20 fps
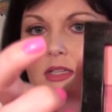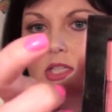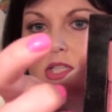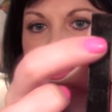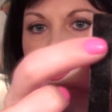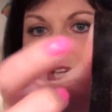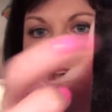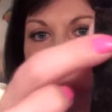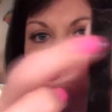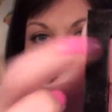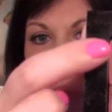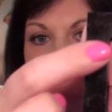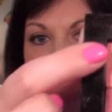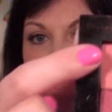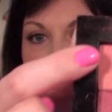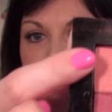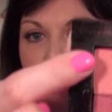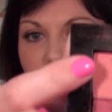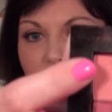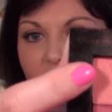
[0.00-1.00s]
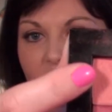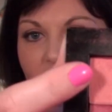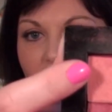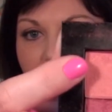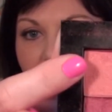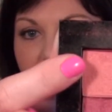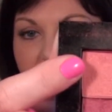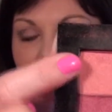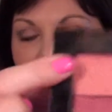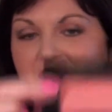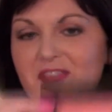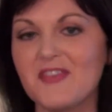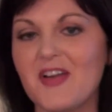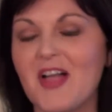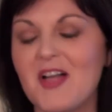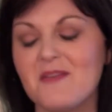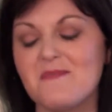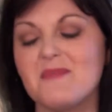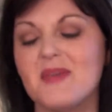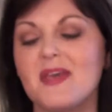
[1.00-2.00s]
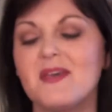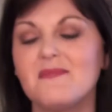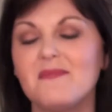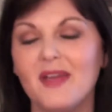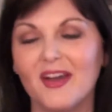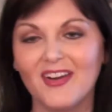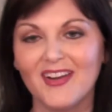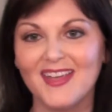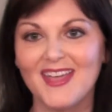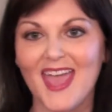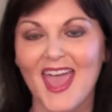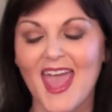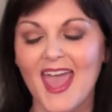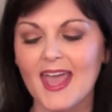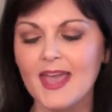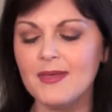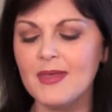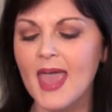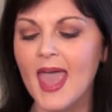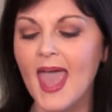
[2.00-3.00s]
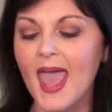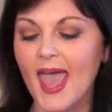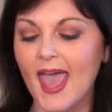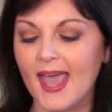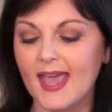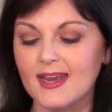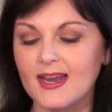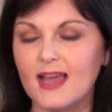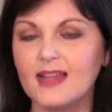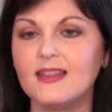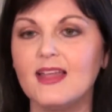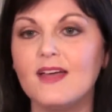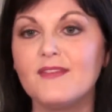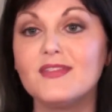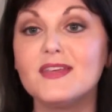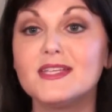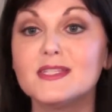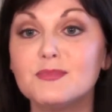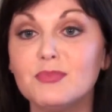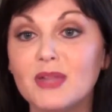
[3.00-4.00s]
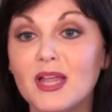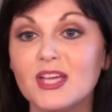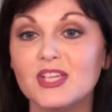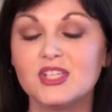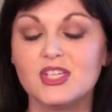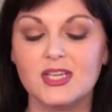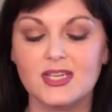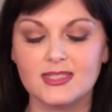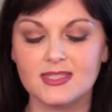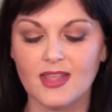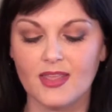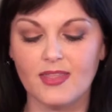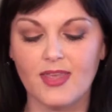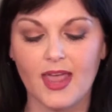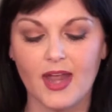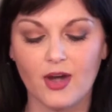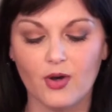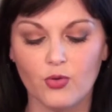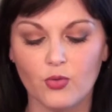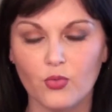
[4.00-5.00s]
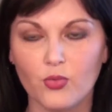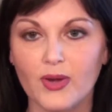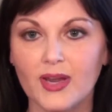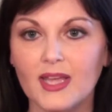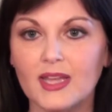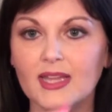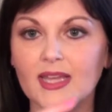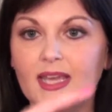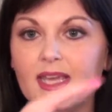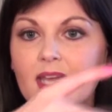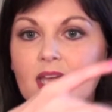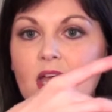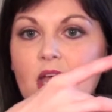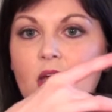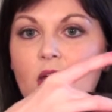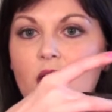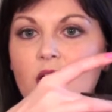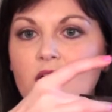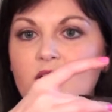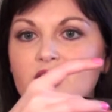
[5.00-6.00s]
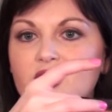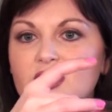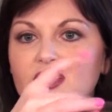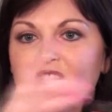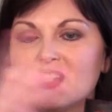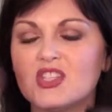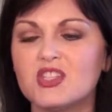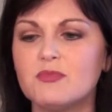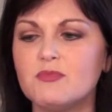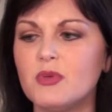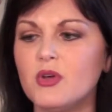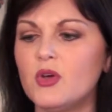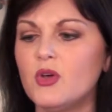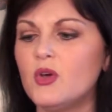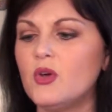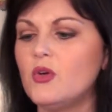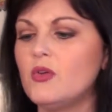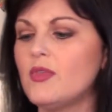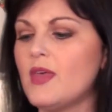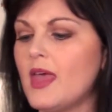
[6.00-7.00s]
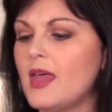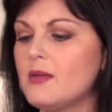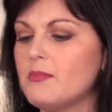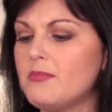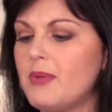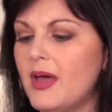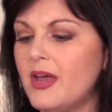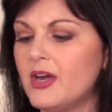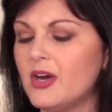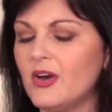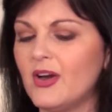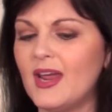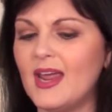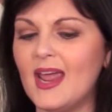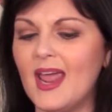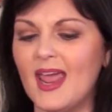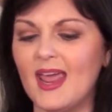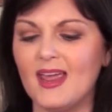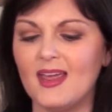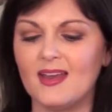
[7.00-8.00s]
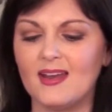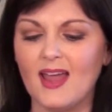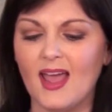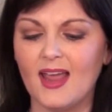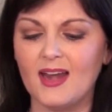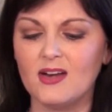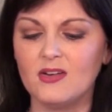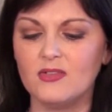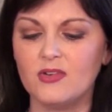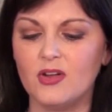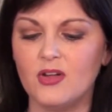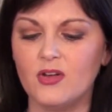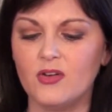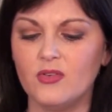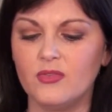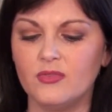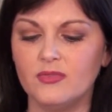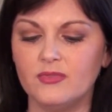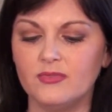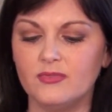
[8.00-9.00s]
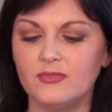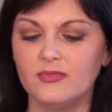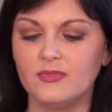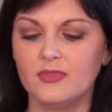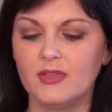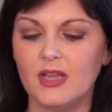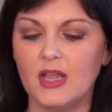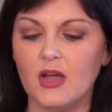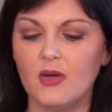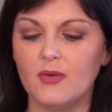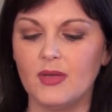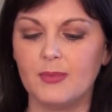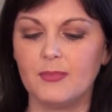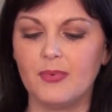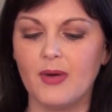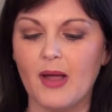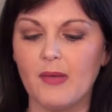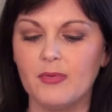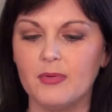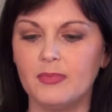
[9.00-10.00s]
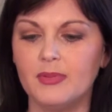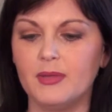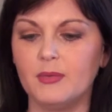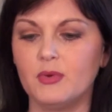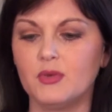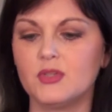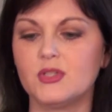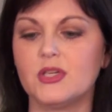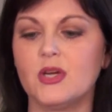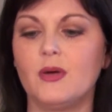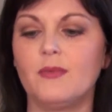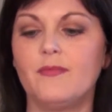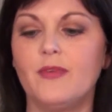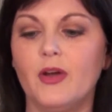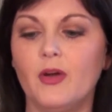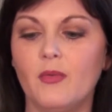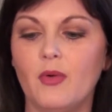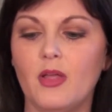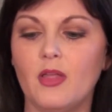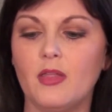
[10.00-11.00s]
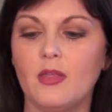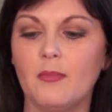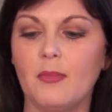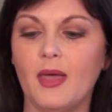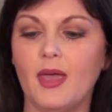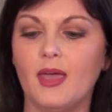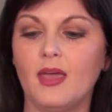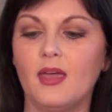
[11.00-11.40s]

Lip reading: Shy Blush right here from Mary Kay, and I love these blushes. They are really just smooth and buttery, and I don't know, you know, it probably won't show up very well on